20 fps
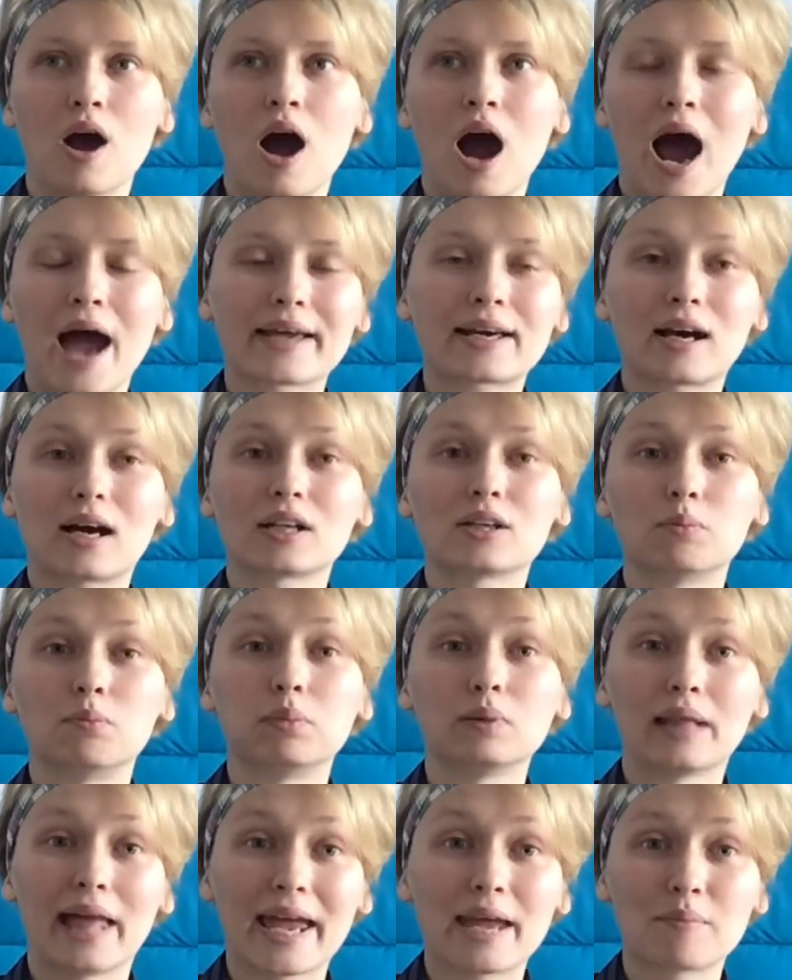i can't
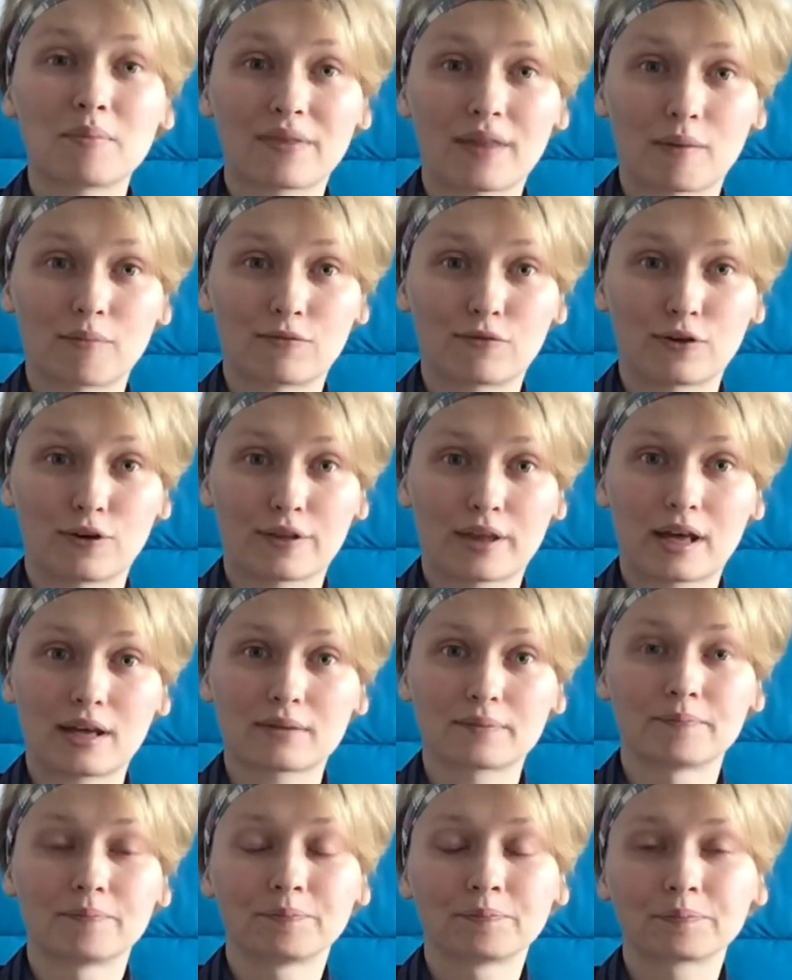blame them for that
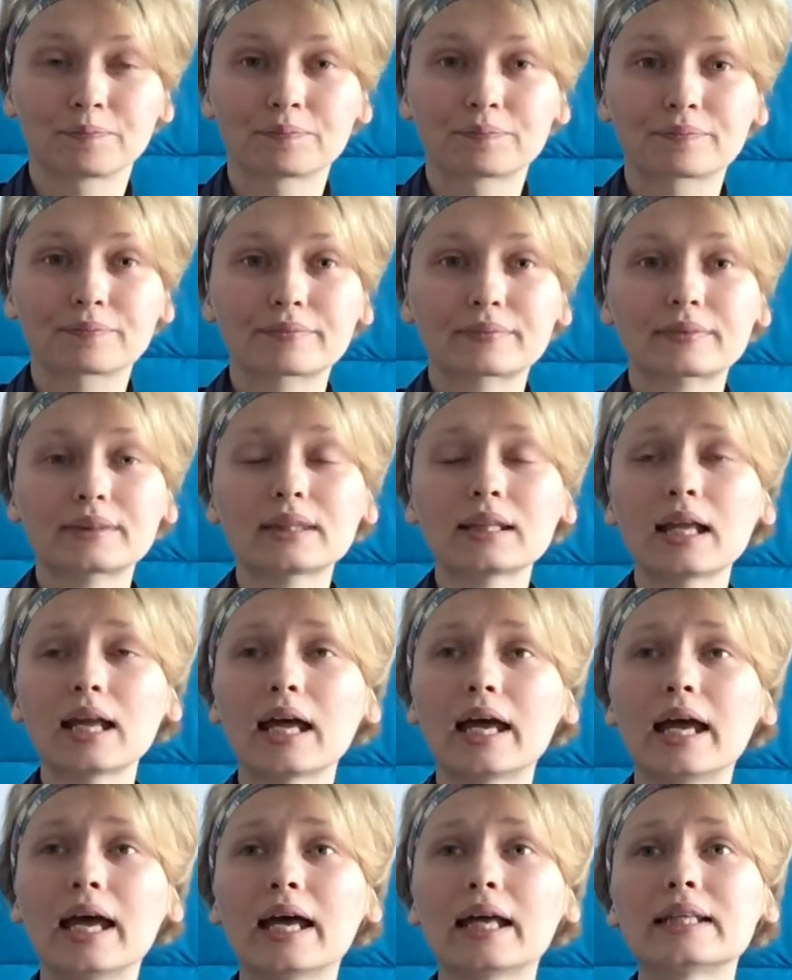
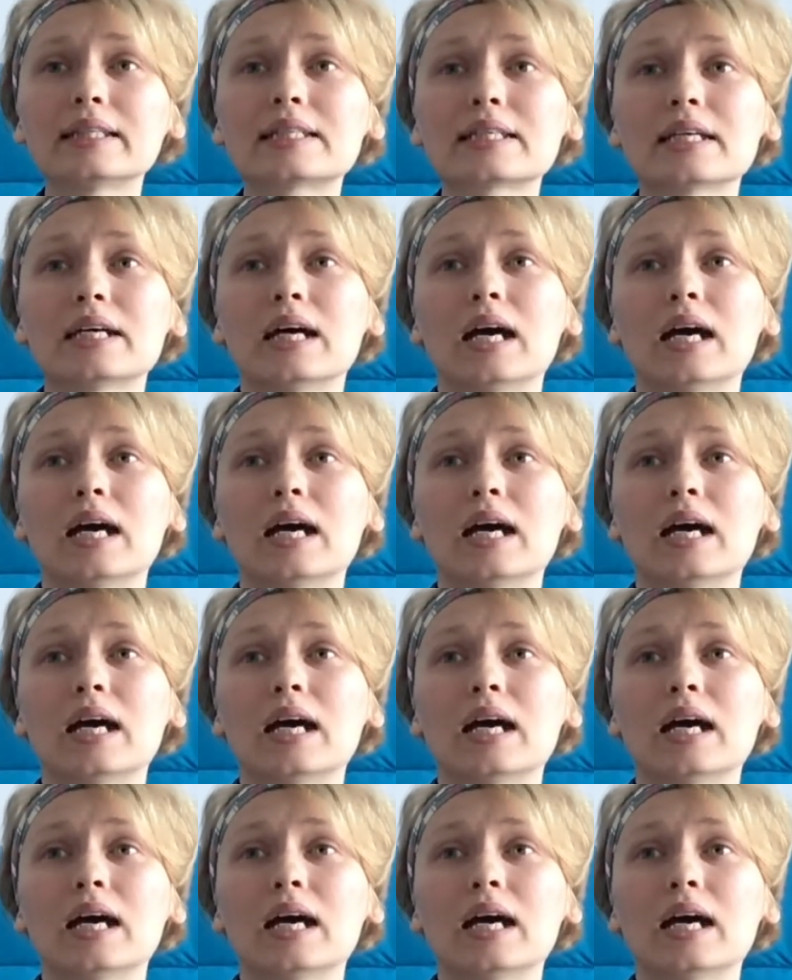and